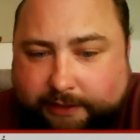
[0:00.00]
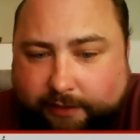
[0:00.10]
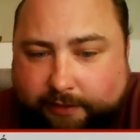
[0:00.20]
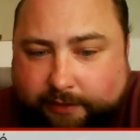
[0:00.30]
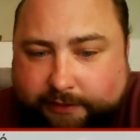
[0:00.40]

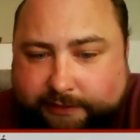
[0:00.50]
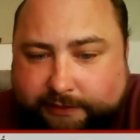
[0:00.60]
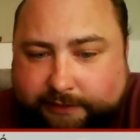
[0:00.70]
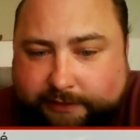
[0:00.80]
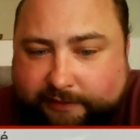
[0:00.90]

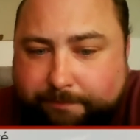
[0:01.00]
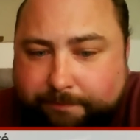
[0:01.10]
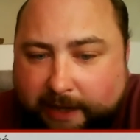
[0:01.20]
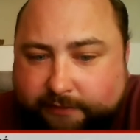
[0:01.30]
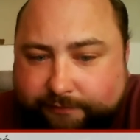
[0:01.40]
there's also
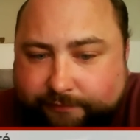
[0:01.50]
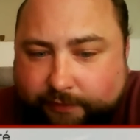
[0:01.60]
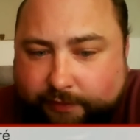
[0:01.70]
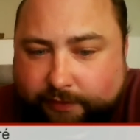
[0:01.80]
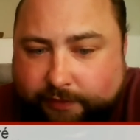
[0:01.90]
part of
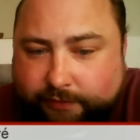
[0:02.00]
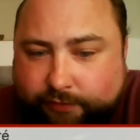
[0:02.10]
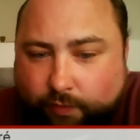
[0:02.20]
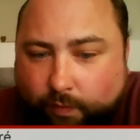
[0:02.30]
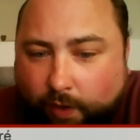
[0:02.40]

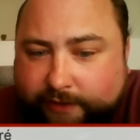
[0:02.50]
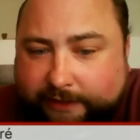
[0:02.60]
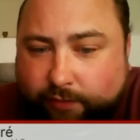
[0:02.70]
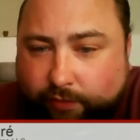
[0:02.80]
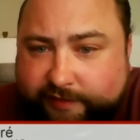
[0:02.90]
the
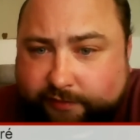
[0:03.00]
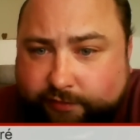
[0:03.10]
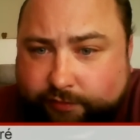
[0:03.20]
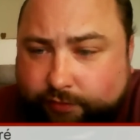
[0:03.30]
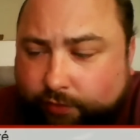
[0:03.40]
work that goes
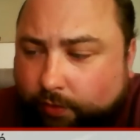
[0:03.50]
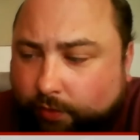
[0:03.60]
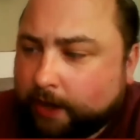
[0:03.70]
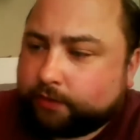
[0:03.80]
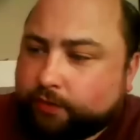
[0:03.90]

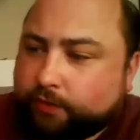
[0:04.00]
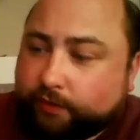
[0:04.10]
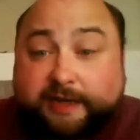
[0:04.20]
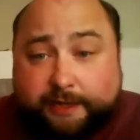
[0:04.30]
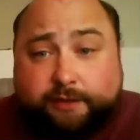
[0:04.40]
into the
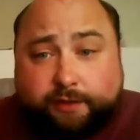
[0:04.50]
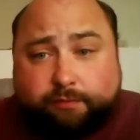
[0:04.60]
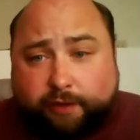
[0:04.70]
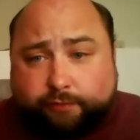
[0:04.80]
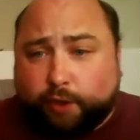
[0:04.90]
design
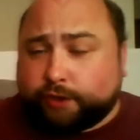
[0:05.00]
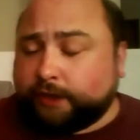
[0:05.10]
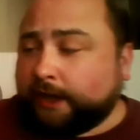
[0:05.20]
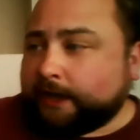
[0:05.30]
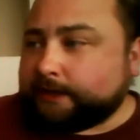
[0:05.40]
groundwork
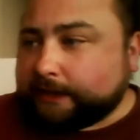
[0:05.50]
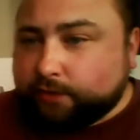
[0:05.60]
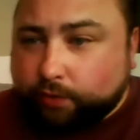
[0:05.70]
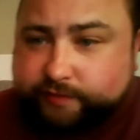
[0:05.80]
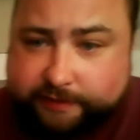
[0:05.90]

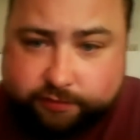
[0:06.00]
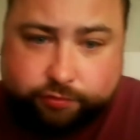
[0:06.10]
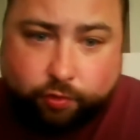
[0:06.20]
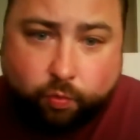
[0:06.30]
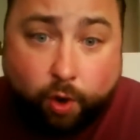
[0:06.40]
that goes
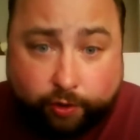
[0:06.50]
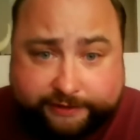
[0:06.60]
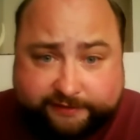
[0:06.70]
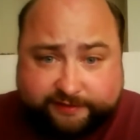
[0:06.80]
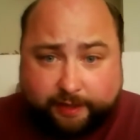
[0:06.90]
into the
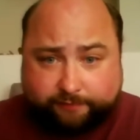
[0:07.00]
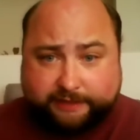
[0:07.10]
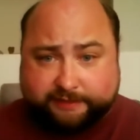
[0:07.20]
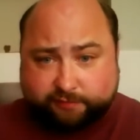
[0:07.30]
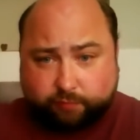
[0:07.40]
world itself.
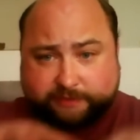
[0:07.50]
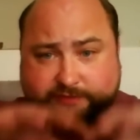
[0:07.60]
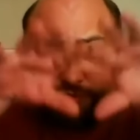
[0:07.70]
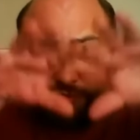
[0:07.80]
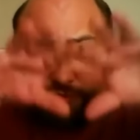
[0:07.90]
That is
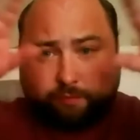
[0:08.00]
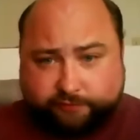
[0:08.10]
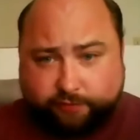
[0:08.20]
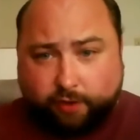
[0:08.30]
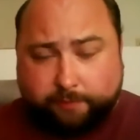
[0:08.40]
what
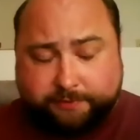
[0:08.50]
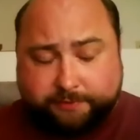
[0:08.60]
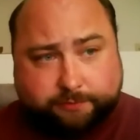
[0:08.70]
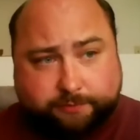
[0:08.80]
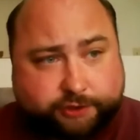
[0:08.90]
surrounds the Hobby
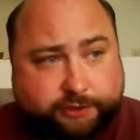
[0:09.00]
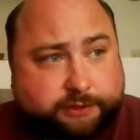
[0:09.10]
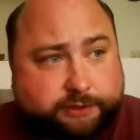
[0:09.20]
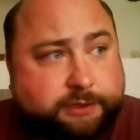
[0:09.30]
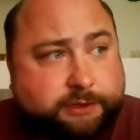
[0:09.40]
Shop dungeon.
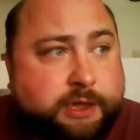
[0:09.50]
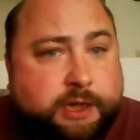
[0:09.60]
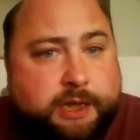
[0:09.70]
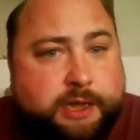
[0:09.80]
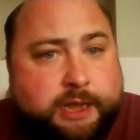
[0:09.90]

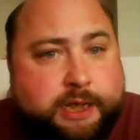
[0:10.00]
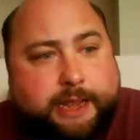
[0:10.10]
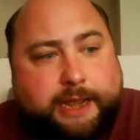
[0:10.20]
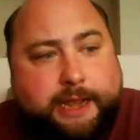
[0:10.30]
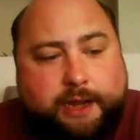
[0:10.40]

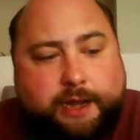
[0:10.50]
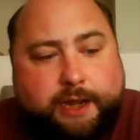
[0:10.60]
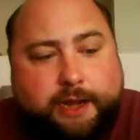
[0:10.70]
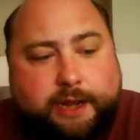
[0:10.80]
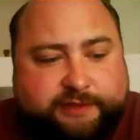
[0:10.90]
And
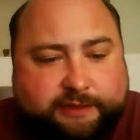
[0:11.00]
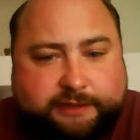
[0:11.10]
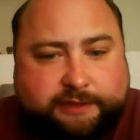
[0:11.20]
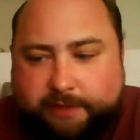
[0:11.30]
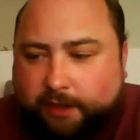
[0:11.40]
we
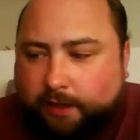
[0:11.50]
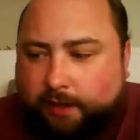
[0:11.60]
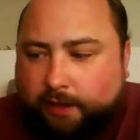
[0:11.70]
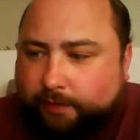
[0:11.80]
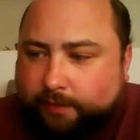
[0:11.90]
started coming
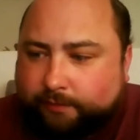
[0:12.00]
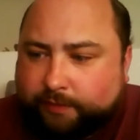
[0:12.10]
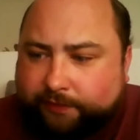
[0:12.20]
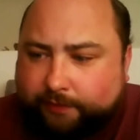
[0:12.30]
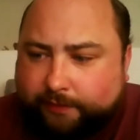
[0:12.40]
up
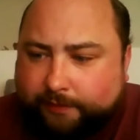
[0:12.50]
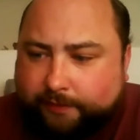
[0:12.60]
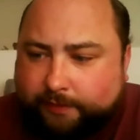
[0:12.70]
with